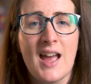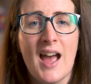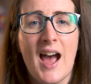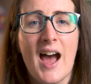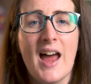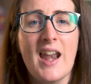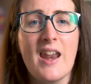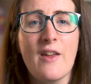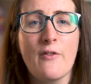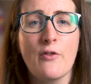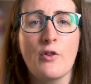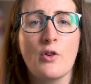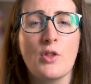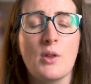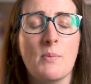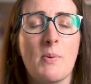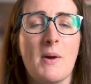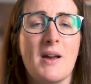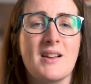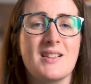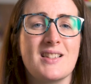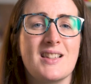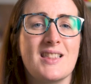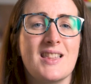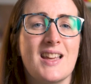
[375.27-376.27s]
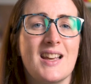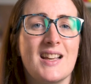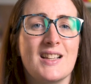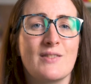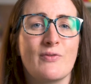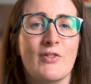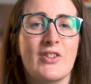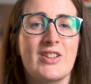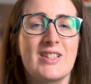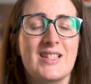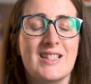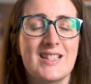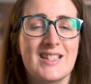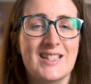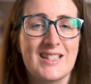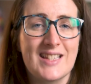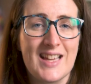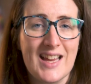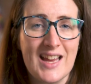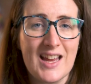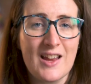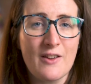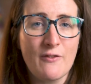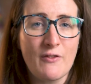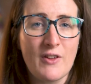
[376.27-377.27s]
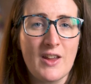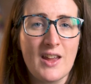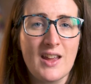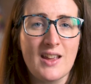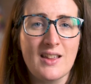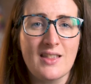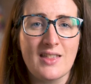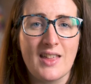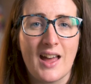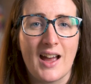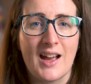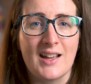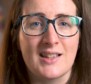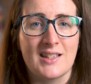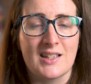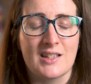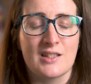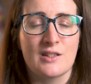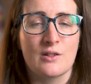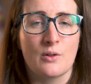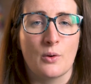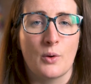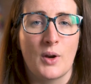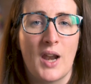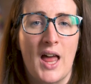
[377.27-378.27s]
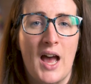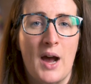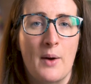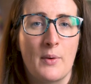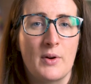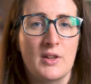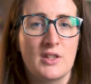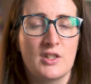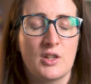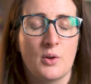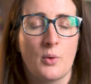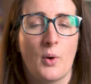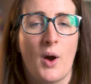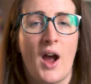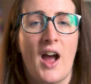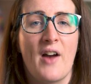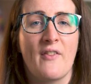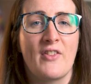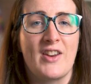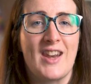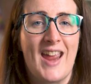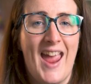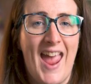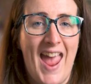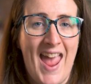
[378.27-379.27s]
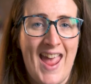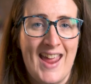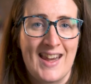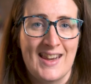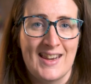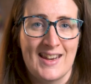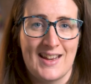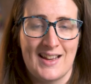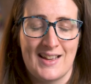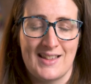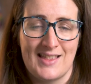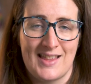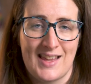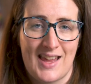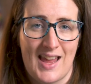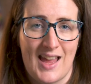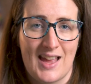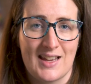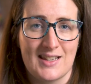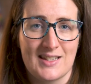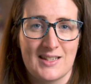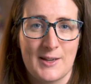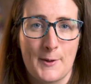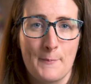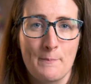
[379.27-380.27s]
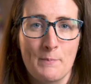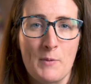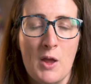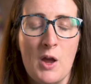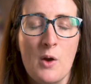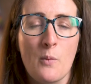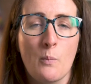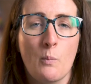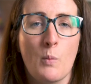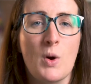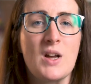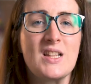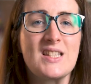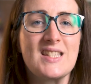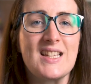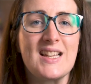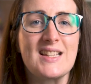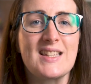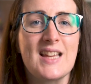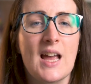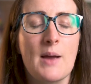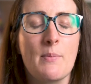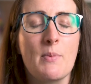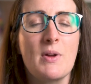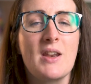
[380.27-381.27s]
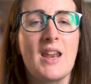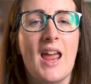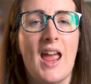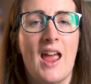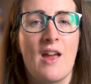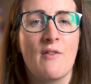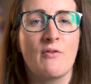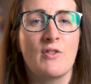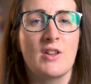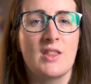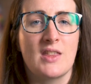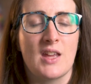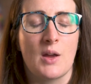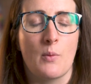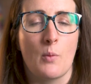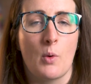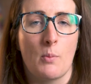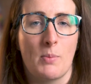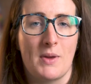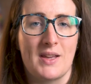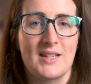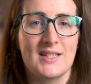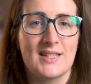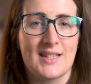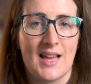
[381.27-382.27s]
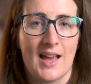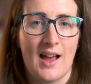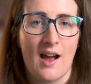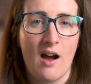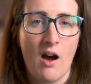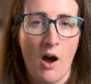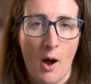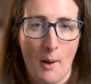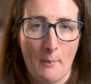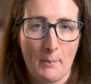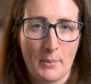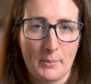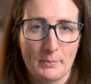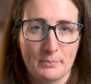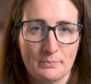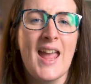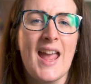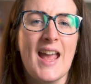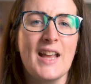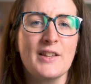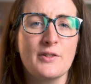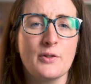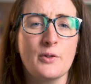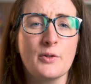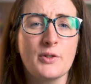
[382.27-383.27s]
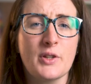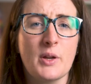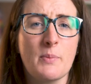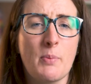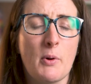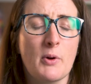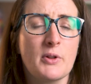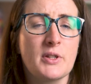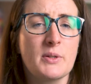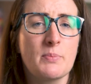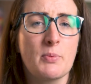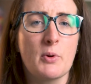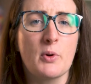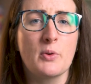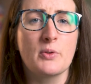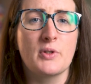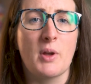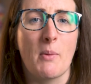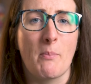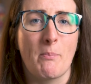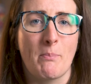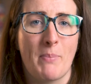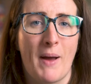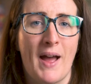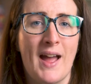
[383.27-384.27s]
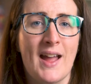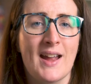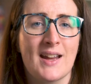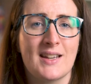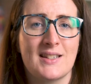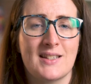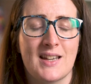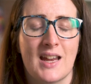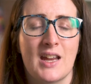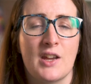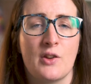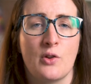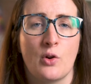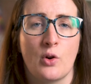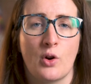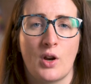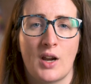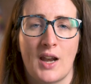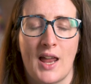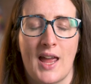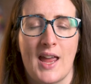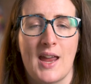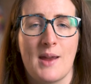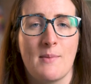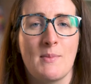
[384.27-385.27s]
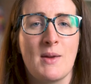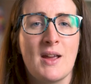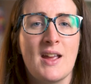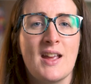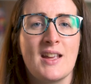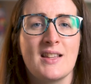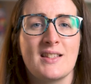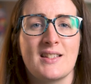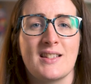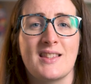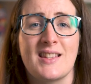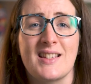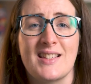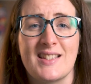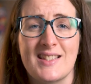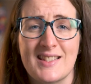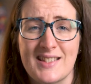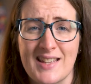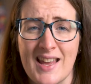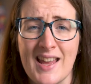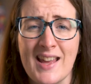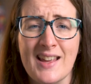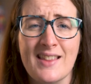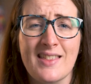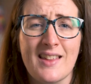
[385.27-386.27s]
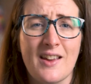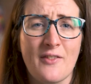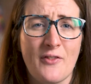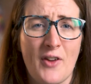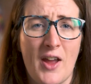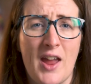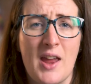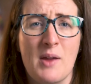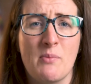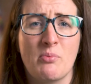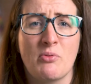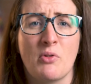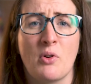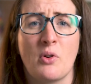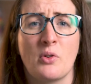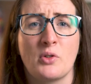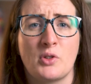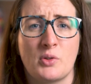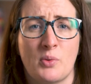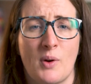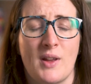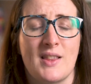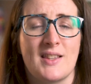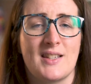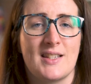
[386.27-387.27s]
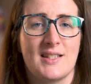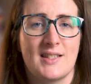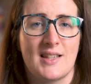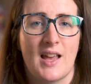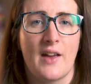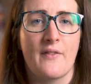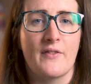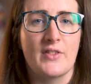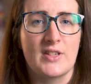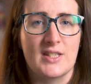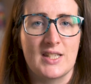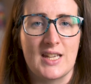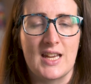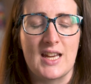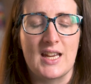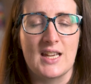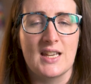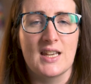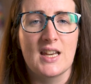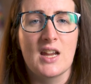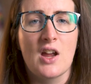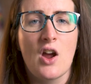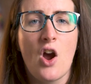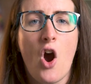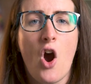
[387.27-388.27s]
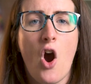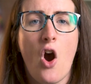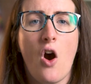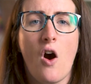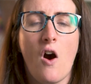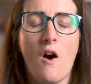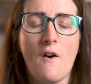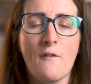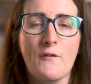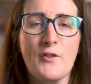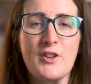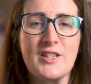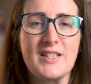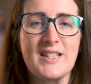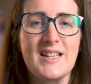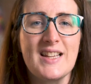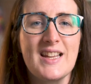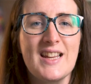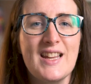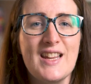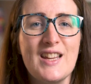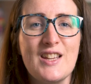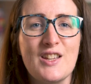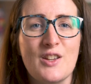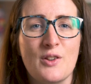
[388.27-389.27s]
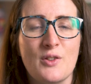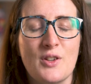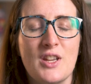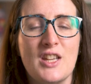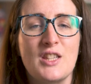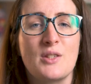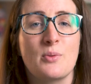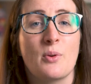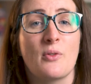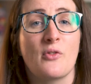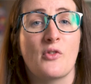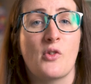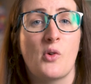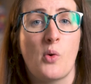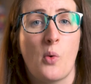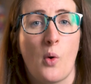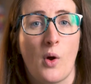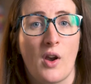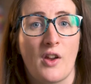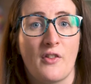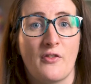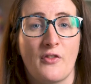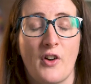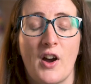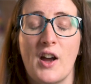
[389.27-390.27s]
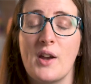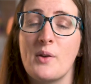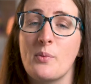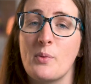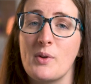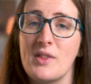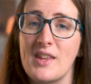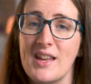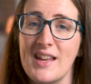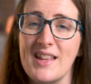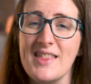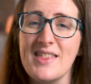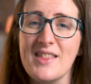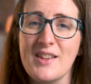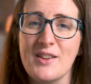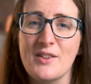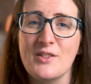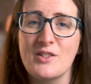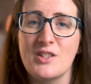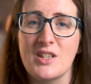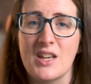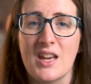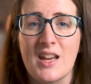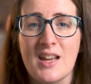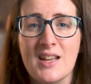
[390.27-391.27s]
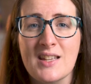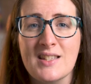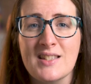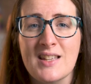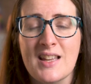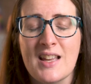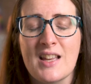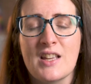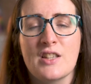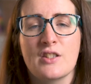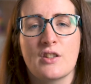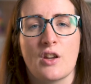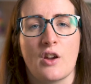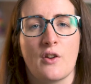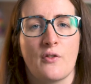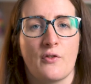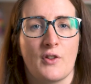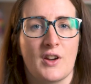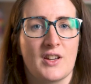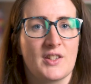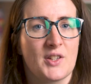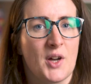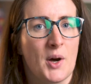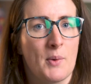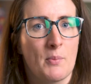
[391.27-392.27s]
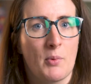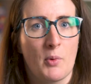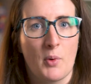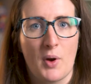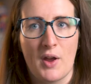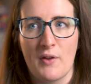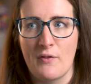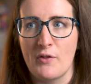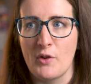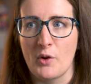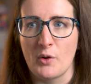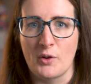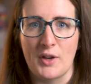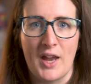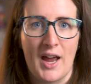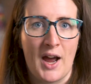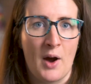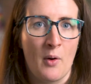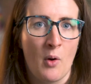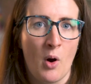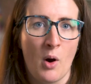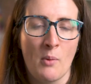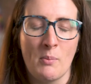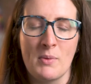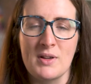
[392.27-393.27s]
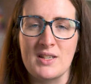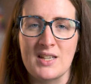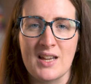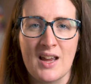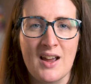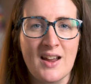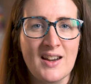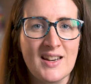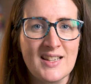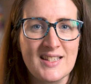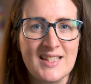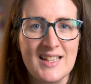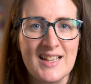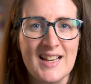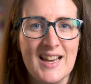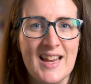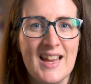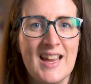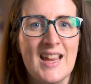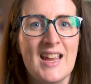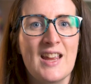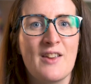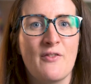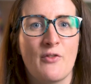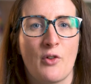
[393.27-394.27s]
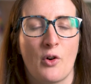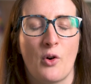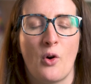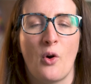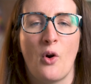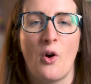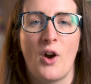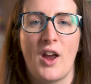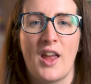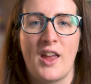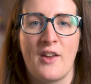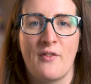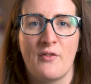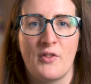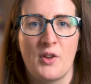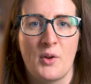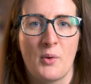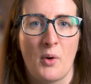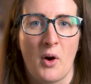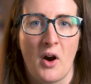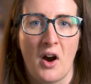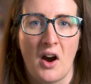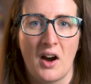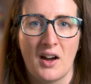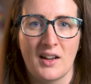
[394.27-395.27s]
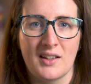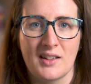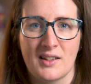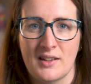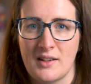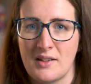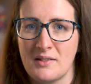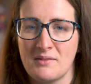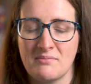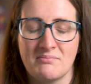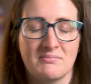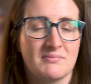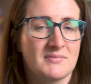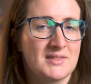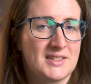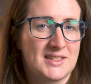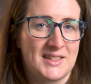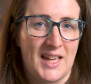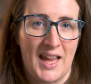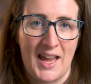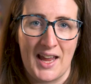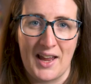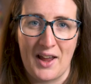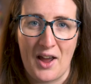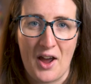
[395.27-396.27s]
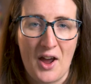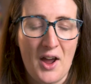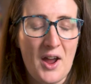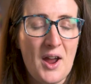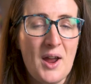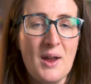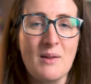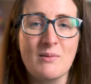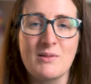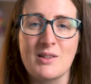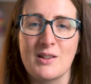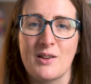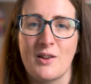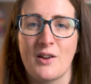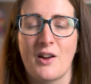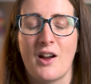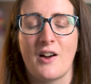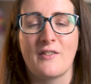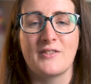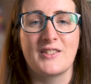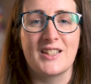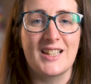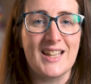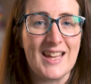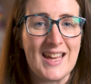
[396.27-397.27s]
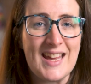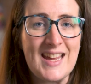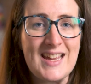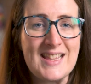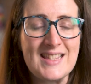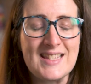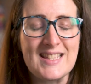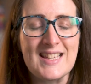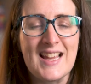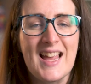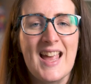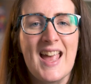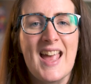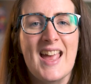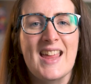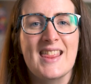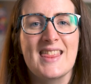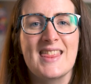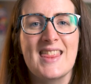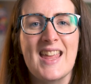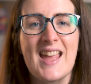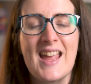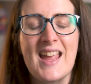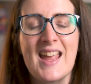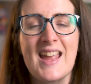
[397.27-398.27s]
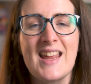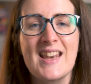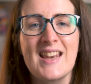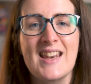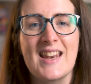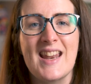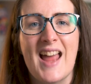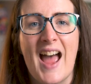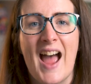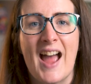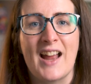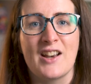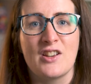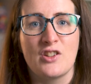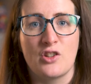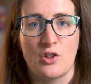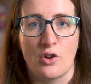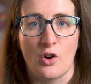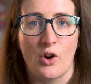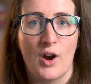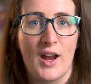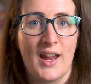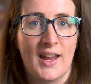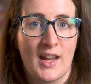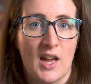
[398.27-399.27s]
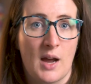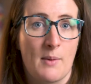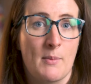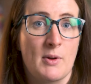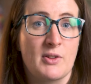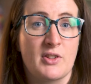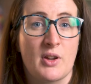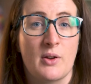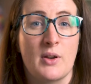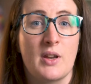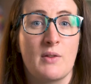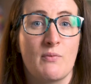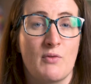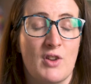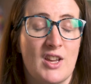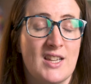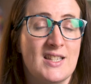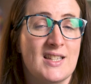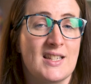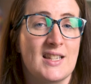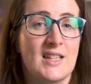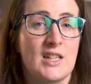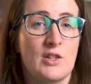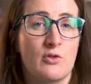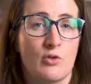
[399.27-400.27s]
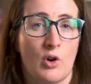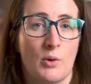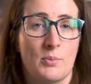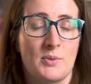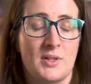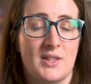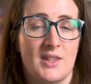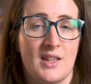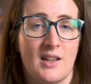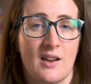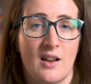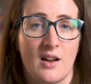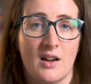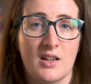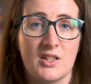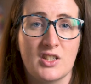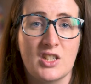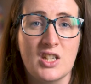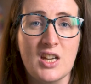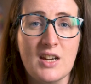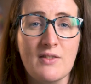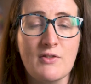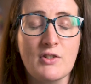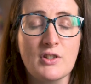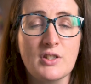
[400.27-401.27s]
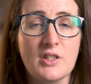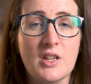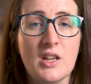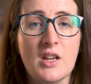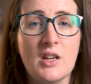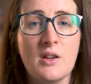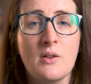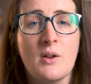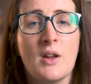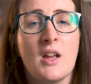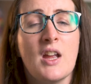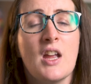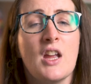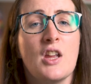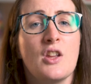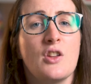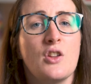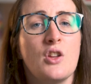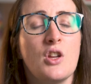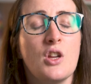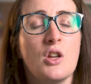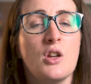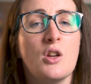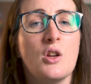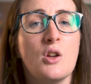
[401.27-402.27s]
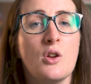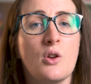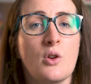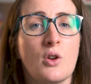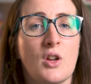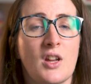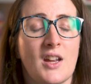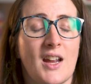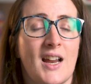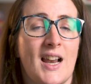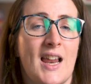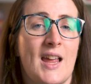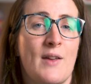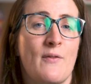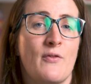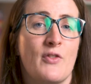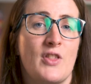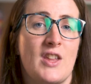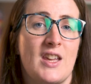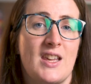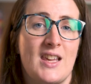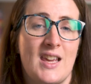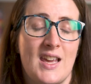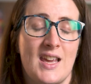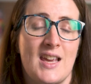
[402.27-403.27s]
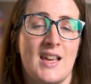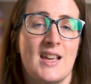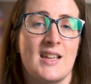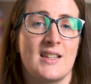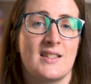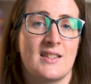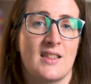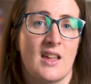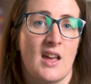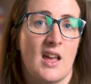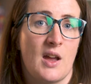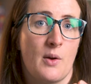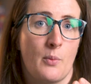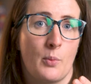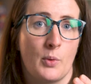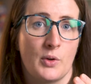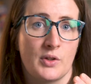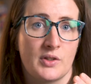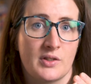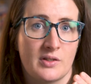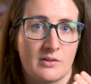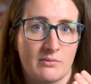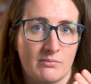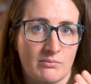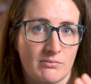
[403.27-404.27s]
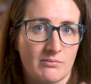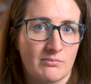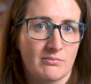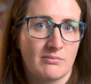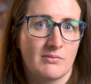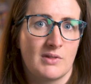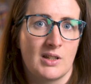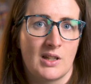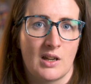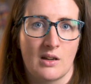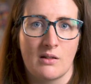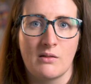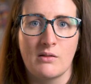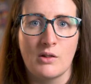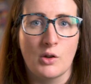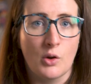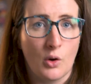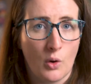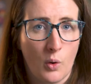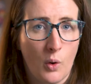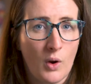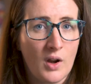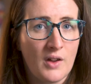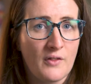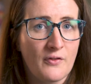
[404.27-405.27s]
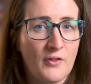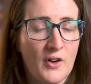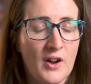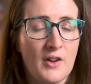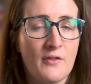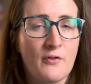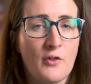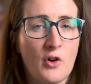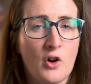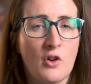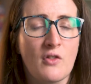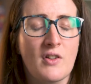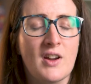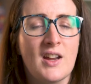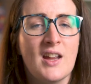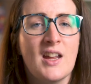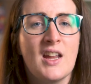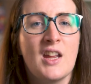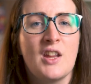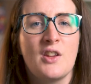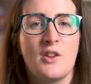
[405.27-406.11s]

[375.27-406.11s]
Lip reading: And if you're the person that is receiving that additional allowance, you will have an N at the end. Once that's happened, everything will be set up. It's also possible to backdate your claim to the 6th of April 2017. Obviously, you need to have qualified within those years. So for example, if you're now on maternity leave or if you are, you know, staying at home to look after kids, then and your income has only recently dropped in the last year or so, you can claim for the years that it was, you know, you qualify for it.